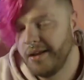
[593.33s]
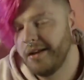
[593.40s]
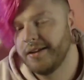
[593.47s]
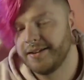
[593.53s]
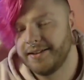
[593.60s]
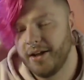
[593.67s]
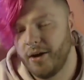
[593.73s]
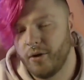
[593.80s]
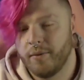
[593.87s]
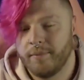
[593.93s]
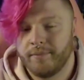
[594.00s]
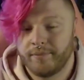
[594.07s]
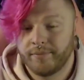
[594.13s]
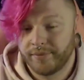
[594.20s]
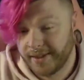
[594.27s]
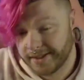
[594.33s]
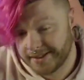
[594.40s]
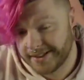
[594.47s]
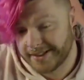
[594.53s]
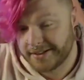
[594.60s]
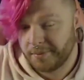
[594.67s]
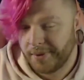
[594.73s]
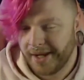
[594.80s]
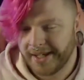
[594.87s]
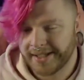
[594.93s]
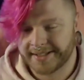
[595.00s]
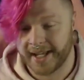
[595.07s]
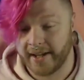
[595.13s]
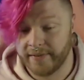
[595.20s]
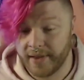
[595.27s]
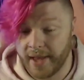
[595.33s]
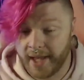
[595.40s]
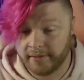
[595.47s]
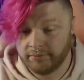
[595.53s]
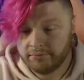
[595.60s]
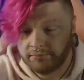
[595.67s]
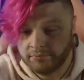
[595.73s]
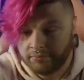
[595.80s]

So this is the base. And then